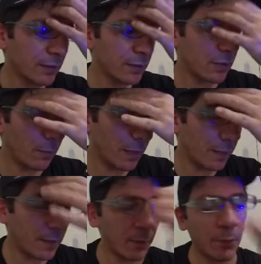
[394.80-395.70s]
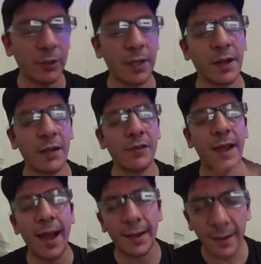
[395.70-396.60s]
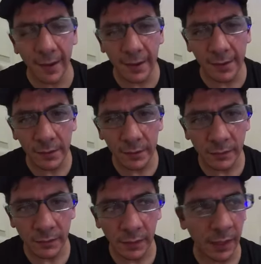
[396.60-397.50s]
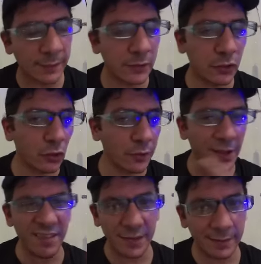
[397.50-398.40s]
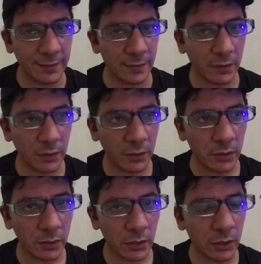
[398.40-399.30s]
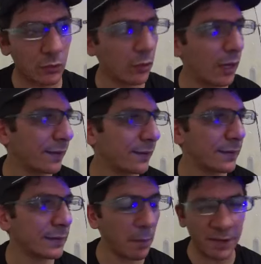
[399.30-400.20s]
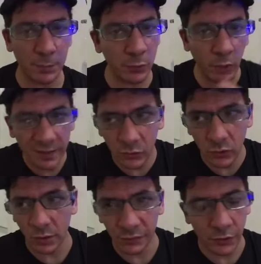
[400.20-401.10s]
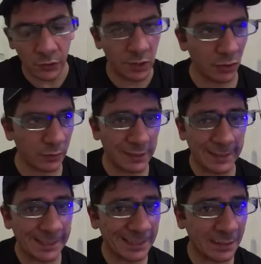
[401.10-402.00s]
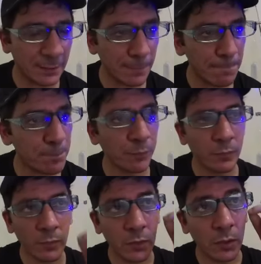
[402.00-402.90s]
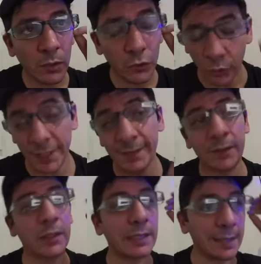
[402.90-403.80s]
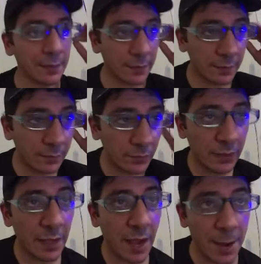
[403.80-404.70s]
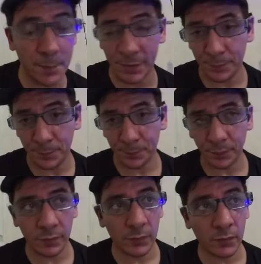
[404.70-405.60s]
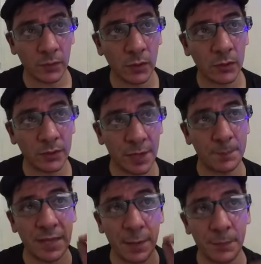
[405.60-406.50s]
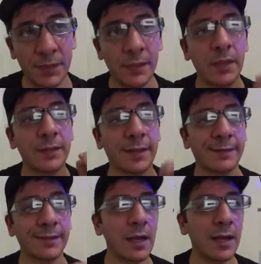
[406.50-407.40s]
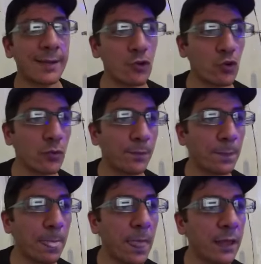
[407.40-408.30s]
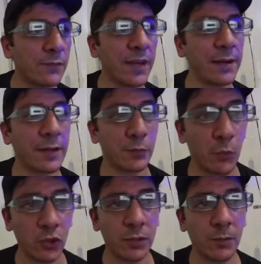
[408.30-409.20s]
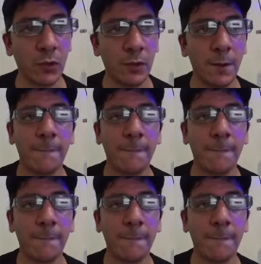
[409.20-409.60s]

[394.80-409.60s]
Come, and poi arrive a hacker and destroy everything. Do like the manipulator of your content. You need IP, tripsip.io. It's very responsible.